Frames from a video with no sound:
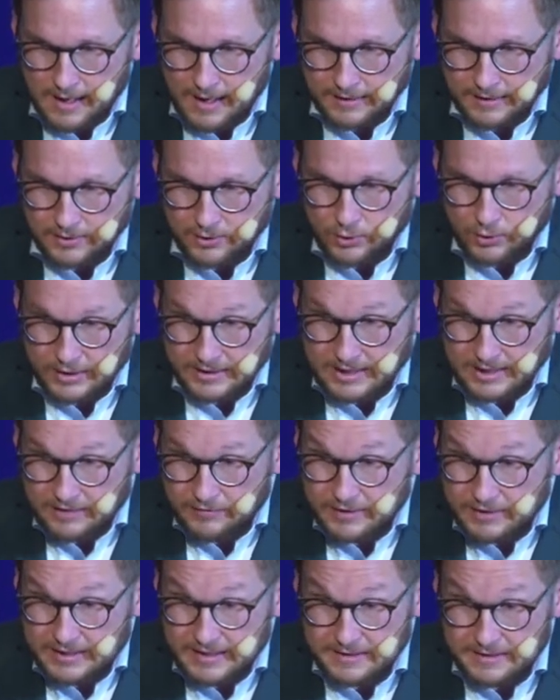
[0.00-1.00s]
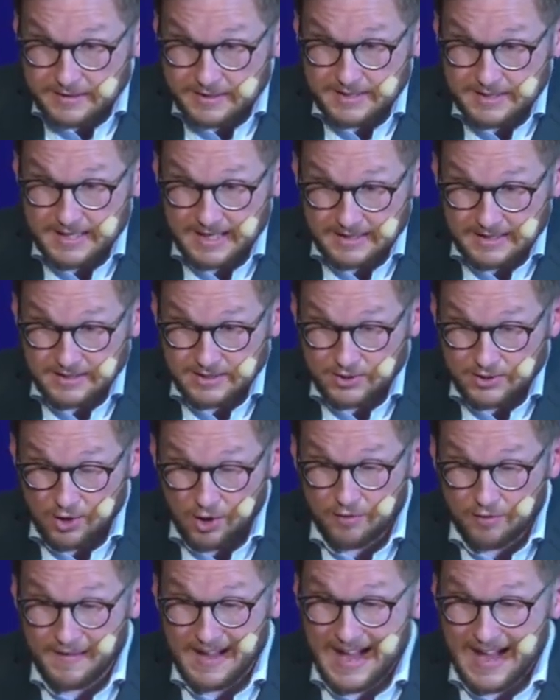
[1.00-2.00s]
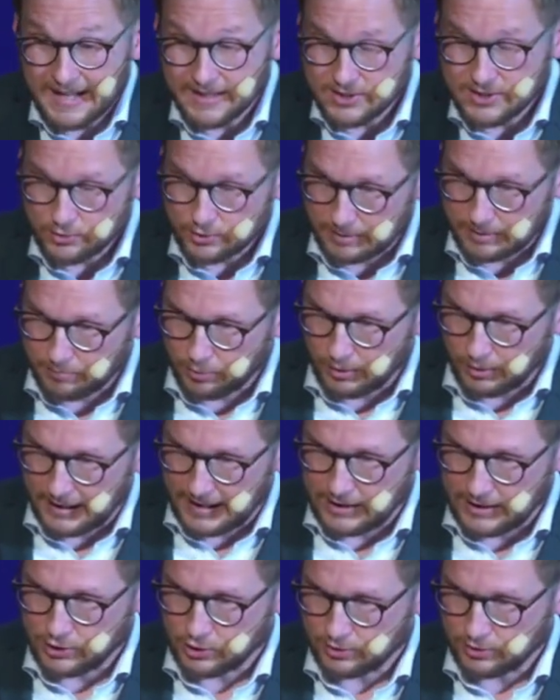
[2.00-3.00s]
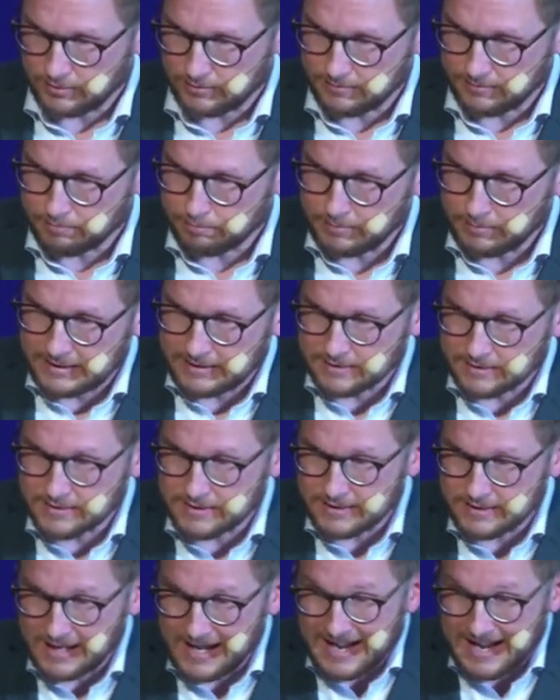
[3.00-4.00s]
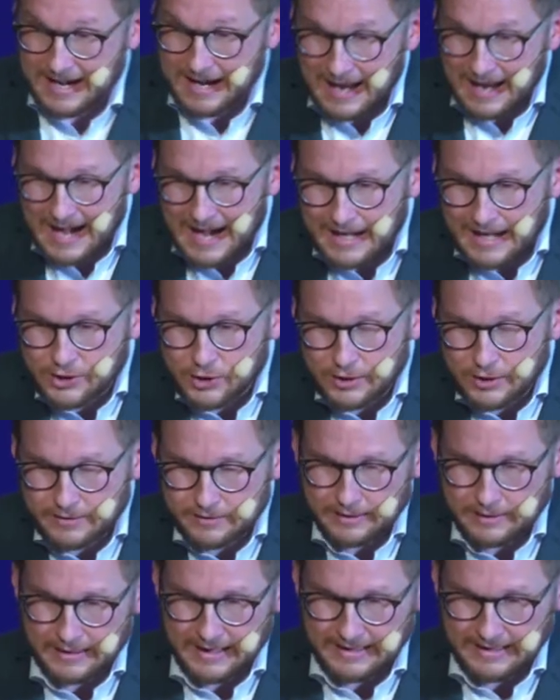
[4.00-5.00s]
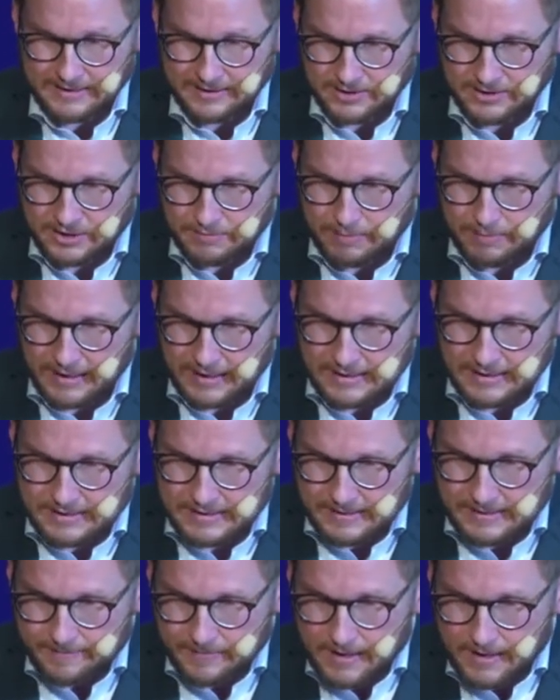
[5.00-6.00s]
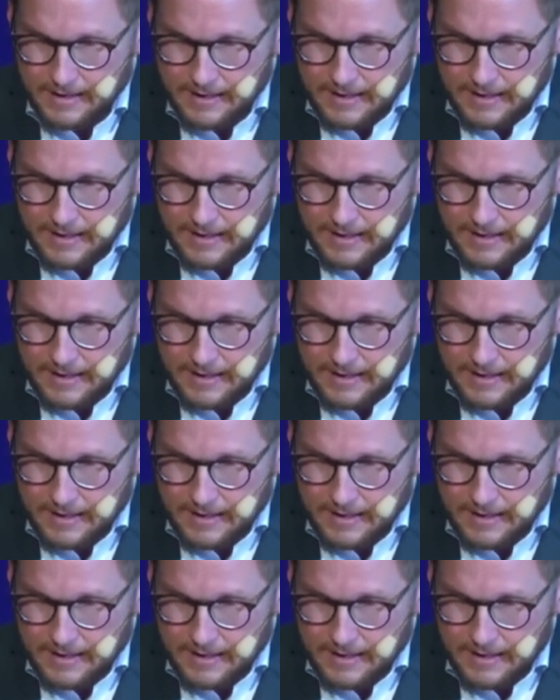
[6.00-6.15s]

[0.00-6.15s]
And creativity, in the sense of extrapolation, means enlarging the latent space,